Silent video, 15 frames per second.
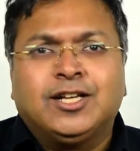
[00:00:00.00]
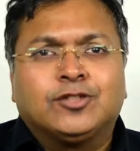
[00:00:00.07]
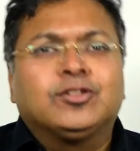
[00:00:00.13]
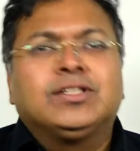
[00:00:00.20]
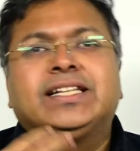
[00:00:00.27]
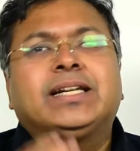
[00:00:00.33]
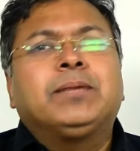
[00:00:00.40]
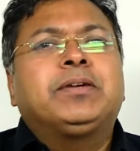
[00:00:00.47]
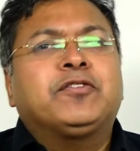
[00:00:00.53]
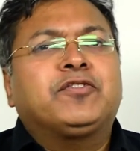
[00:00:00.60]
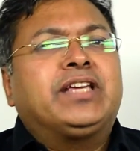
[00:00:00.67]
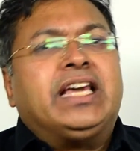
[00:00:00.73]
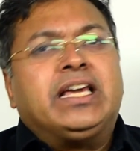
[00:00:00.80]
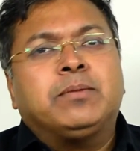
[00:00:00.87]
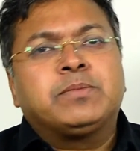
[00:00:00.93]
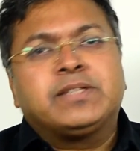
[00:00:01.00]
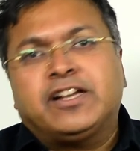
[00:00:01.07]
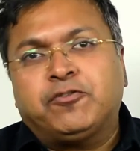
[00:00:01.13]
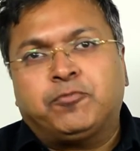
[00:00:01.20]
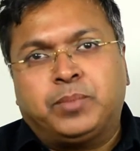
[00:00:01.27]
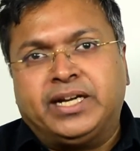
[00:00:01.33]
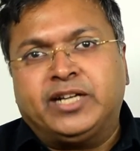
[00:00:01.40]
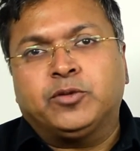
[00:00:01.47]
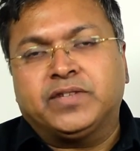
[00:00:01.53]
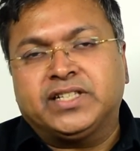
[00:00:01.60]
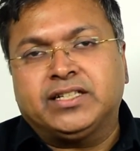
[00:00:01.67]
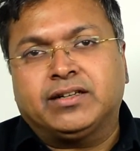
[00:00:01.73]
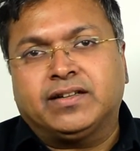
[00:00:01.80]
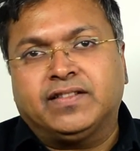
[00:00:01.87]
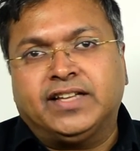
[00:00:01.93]
So, a little bit of games I have played over
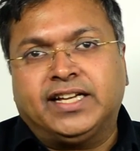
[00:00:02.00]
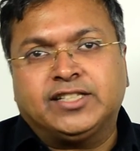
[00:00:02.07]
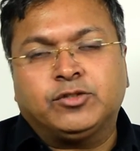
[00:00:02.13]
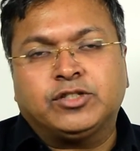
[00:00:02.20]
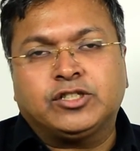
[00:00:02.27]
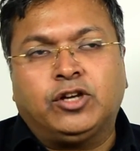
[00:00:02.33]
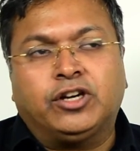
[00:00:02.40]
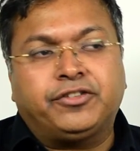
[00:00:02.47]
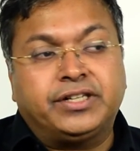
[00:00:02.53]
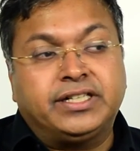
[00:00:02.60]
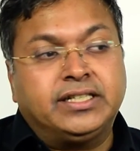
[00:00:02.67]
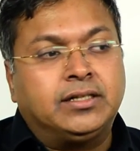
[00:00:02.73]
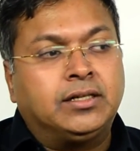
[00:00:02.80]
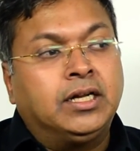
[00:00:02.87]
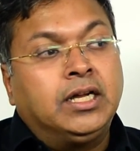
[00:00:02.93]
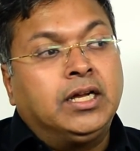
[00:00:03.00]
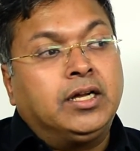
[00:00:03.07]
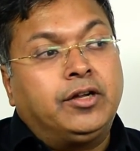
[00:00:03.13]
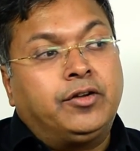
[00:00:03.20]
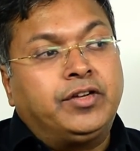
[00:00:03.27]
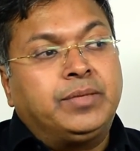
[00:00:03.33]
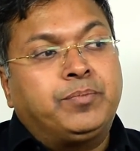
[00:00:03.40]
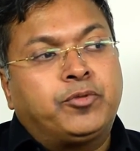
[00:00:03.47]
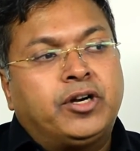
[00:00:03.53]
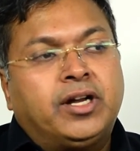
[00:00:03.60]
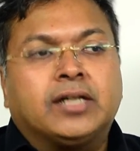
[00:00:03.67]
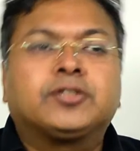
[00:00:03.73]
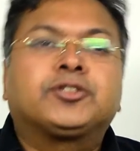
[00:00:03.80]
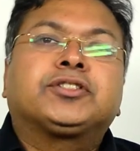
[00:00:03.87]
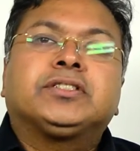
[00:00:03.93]
here and there. So, it's not really a
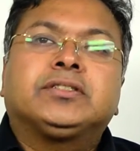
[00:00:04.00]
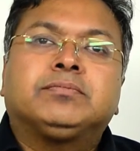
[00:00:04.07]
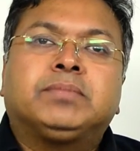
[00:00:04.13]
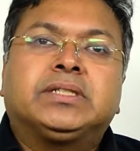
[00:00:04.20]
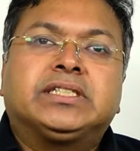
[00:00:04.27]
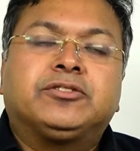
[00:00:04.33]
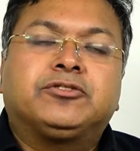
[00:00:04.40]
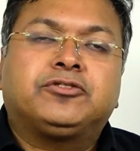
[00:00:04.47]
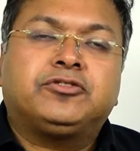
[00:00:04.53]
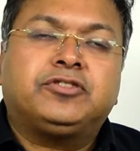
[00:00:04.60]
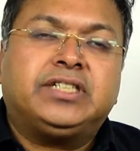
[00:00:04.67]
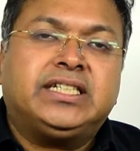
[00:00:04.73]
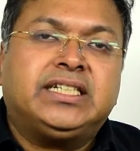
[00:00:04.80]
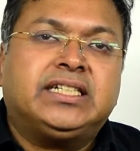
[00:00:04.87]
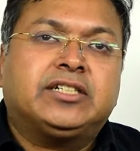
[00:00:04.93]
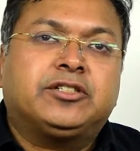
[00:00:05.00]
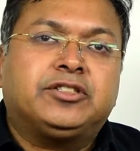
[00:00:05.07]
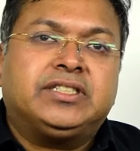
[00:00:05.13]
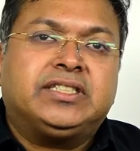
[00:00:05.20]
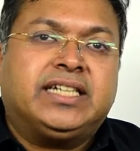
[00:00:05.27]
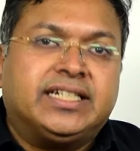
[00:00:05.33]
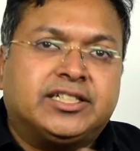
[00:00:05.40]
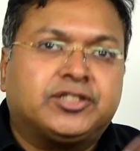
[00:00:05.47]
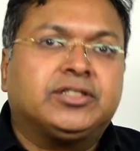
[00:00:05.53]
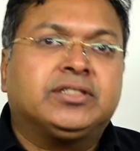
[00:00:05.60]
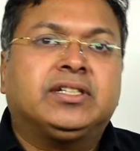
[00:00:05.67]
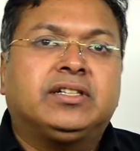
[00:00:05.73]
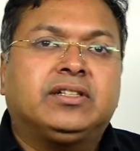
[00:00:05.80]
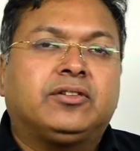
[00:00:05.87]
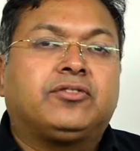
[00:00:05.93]
reproduction, but a
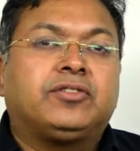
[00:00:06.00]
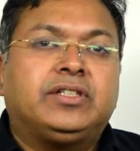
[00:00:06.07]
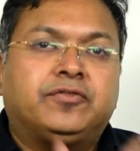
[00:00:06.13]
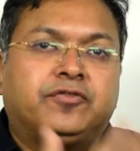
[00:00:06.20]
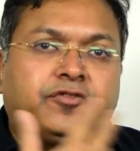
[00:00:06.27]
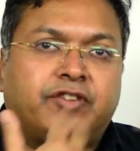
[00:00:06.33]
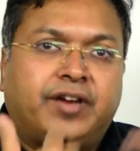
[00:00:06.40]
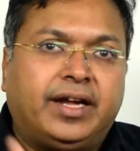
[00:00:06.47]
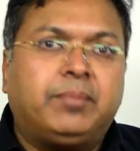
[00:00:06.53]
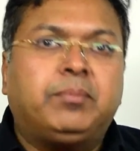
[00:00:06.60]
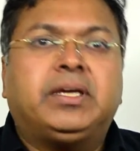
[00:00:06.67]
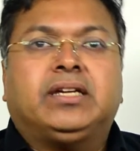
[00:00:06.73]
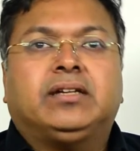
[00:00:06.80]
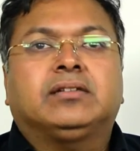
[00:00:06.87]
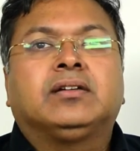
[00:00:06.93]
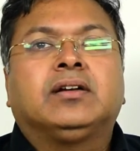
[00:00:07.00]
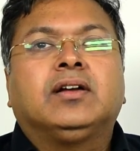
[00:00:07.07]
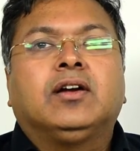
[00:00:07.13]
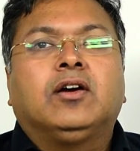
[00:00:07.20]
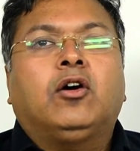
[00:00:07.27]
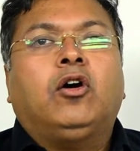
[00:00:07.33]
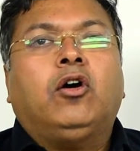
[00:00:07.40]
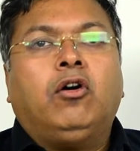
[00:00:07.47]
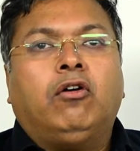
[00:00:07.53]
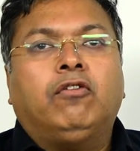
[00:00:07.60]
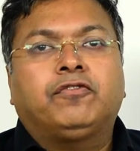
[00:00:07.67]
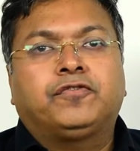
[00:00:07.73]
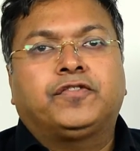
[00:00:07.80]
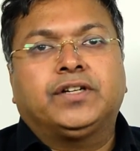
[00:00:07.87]
recreation and a reframing of